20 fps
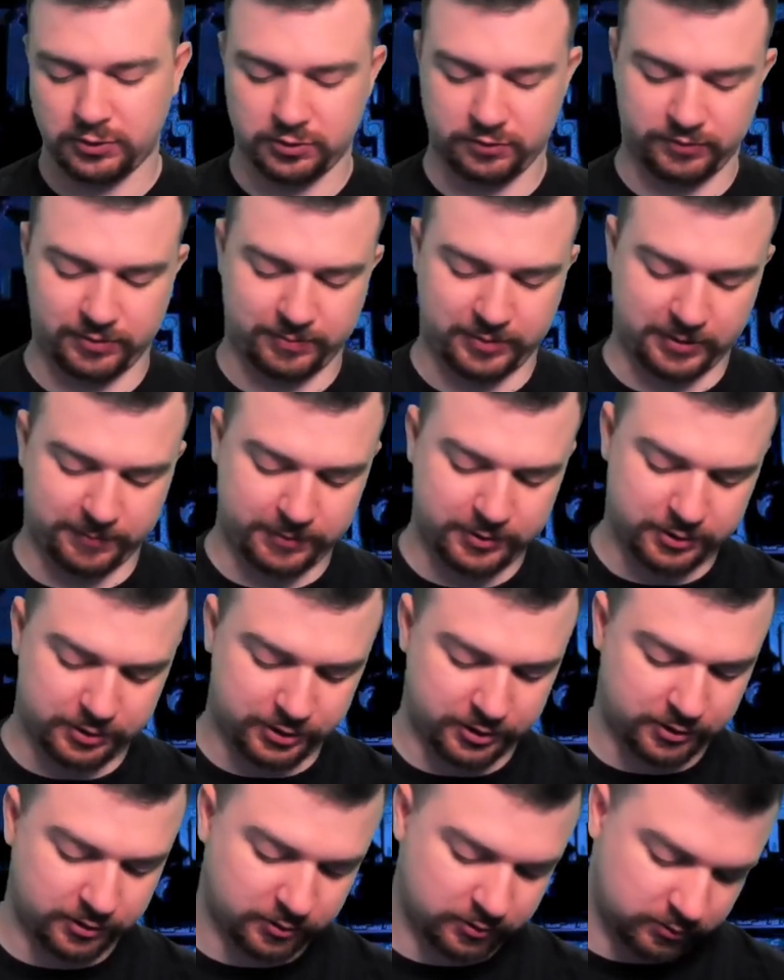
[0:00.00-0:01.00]
I'll pop in
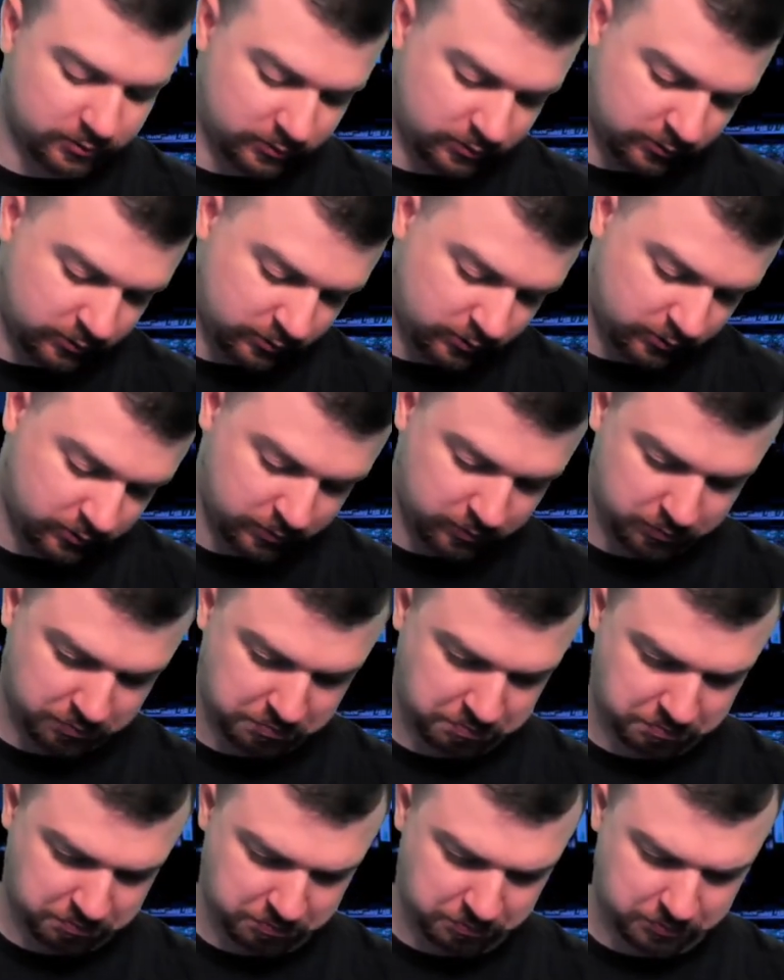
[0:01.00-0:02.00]
here.
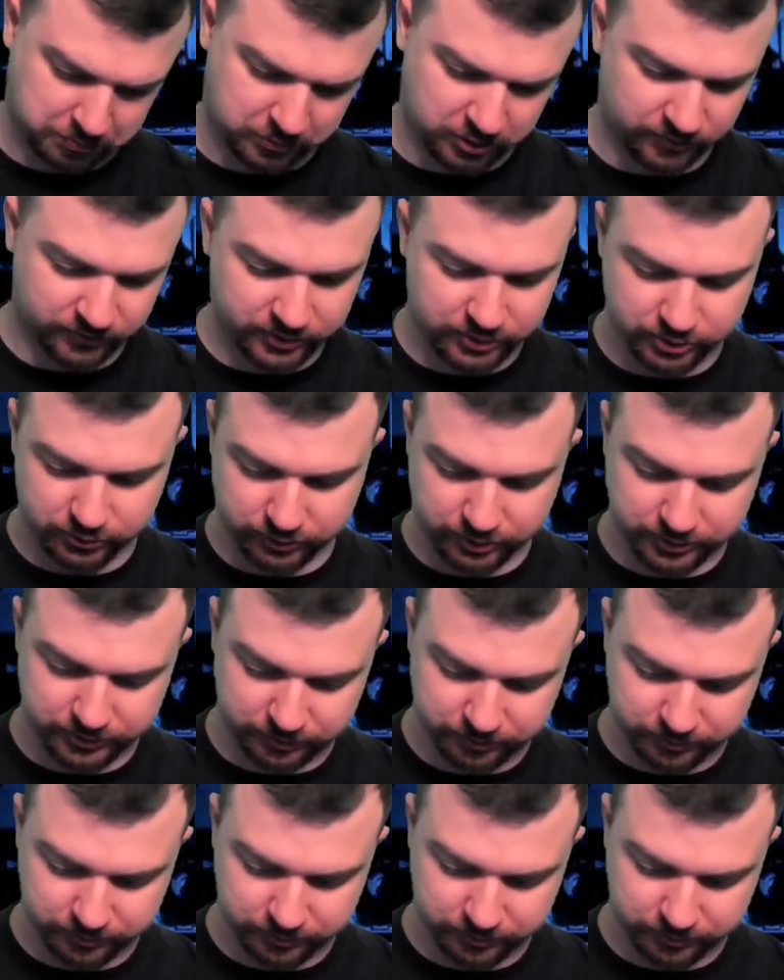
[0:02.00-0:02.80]
Eventually.